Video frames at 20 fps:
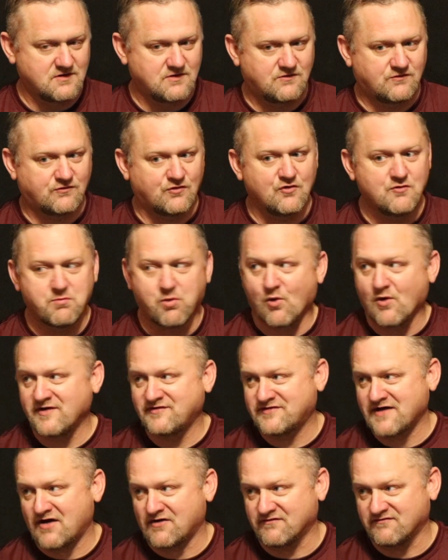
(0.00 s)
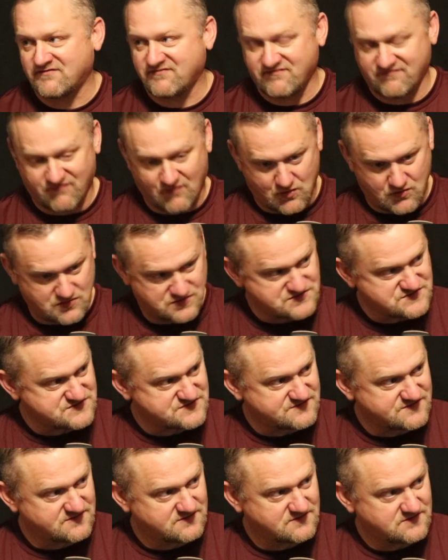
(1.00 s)
2 points out of
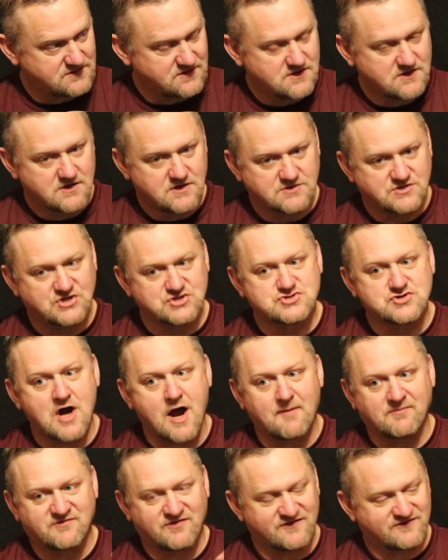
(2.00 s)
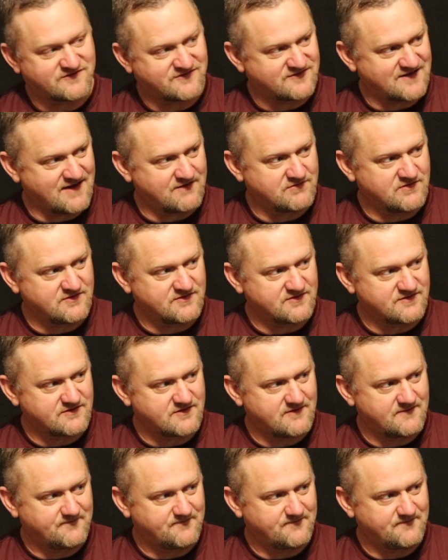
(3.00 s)
first, to drop to 7th.